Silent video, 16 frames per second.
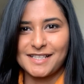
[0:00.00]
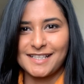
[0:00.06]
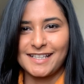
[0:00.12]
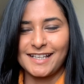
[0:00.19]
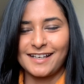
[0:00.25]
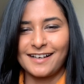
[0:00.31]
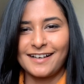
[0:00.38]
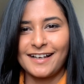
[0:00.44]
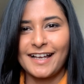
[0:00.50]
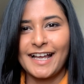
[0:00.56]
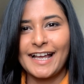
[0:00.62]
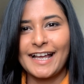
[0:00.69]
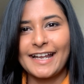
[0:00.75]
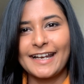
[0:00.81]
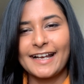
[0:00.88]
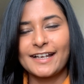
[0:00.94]
Dia
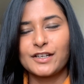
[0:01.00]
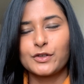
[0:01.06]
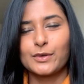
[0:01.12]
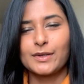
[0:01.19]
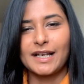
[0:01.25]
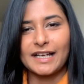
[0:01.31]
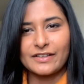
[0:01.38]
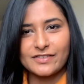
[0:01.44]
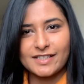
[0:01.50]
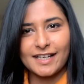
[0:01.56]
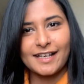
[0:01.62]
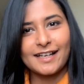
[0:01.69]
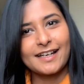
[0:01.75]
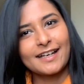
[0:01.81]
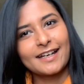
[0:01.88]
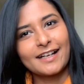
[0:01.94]
and I do
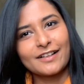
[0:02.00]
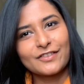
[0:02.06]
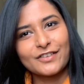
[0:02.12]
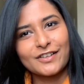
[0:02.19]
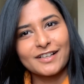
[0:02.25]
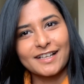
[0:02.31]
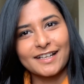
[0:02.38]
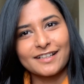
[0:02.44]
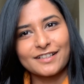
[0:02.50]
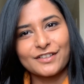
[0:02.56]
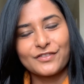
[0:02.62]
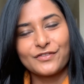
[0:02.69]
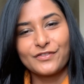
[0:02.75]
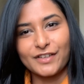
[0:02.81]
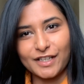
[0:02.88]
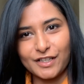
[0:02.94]
lifestyle and health
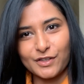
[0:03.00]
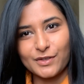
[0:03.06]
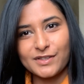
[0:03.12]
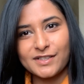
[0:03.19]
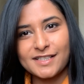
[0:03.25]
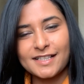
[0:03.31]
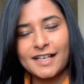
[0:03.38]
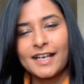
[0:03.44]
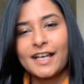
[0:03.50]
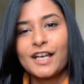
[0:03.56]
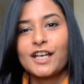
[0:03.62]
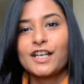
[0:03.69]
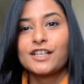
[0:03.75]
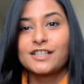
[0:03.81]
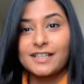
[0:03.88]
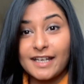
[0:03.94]
related videos.
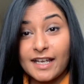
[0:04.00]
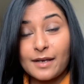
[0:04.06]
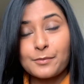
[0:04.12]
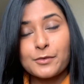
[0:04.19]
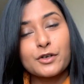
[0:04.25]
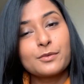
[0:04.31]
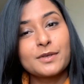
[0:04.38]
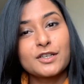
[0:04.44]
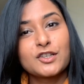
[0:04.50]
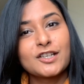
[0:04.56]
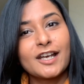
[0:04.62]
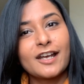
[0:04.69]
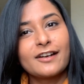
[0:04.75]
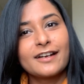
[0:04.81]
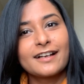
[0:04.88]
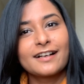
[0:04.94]
Today I'm going to be
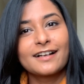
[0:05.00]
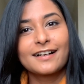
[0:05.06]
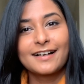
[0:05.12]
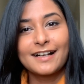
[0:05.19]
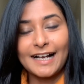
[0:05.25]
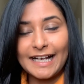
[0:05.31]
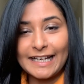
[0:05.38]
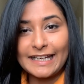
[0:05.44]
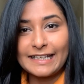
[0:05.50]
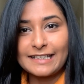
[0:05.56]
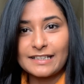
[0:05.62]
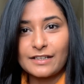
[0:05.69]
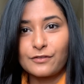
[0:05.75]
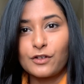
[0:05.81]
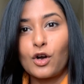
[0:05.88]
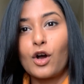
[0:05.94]
sharing a guide
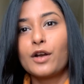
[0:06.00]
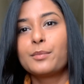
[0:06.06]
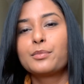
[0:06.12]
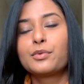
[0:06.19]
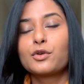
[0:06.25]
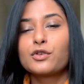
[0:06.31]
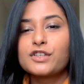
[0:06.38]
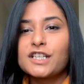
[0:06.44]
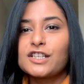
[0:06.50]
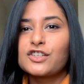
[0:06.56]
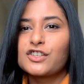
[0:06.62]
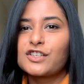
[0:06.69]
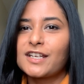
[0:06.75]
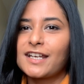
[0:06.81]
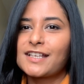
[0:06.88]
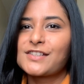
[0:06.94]
on protein
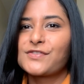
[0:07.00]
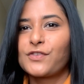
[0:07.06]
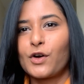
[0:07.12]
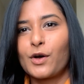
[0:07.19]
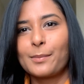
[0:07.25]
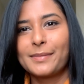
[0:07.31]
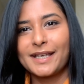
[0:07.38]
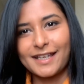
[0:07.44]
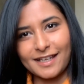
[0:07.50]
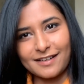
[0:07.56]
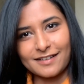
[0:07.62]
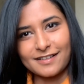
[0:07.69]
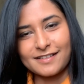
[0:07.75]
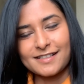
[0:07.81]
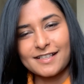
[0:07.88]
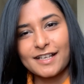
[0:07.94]
shakes for
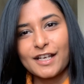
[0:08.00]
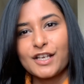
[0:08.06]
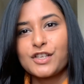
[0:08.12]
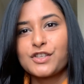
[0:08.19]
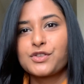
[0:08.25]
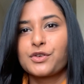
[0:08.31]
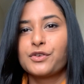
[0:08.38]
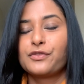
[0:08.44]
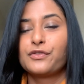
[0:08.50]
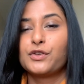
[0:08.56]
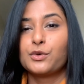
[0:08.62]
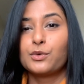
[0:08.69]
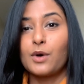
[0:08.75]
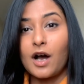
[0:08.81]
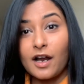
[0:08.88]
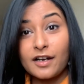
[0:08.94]
beginners. So if
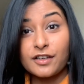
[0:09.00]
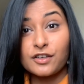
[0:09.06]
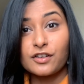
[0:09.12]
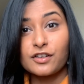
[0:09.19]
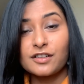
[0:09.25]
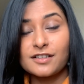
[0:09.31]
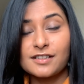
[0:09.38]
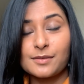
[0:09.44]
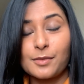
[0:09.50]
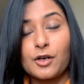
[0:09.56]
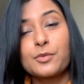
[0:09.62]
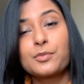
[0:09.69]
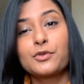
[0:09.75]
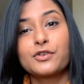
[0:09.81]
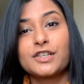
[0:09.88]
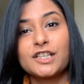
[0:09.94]
you are curious
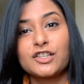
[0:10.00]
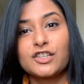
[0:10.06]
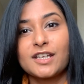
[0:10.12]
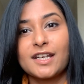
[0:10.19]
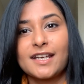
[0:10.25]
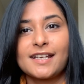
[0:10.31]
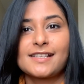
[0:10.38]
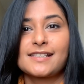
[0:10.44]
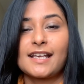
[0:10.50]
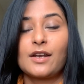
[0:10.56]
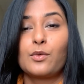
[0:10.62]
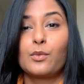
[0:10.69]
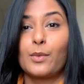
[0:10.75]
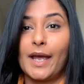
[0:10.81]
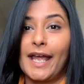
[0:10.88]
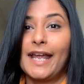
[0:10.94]
about protein shakes
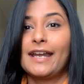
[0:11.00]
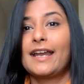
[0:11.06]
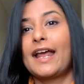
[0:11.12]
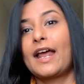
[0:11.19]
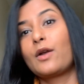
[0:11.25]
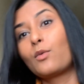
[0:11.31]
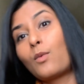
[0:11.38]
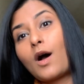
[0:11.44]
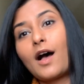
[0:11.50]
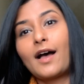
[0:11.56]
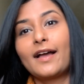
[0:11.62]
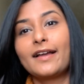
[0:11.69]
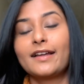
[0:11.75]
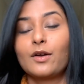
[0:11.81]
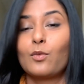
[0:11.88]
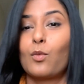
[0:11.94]
and when and why
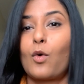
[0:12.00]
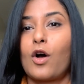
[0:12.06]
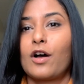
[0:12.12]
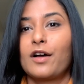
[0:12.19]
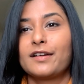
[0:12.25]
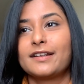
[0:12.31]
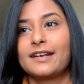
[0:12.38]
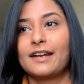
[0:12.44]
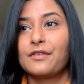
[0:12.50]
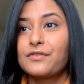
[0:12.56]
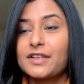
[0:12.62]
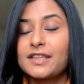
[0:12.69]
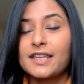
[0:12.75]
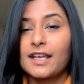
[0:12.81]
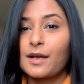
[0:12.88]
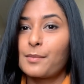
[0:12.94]
and what and
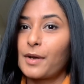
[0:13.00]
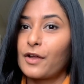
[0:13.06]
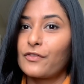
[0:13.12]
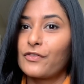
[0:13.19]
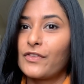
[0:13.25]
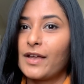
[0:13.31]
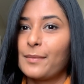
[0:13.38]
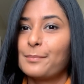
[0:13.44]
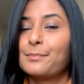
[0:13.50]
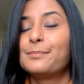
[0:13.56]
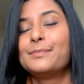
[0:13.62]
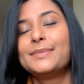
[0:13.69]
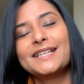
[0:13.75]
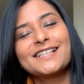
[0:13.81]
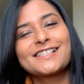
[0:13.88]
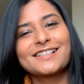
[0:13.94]
everything about them,
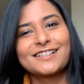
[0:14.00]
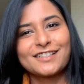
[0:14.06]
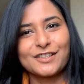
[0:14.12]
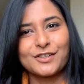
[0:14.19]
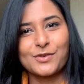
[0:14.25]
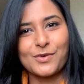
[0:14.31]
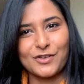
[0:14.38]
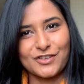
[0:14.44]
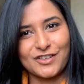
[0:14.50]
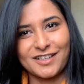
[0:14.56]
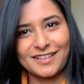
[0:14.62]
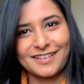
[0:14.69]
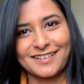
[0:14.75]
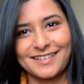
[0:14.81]
please continue watching.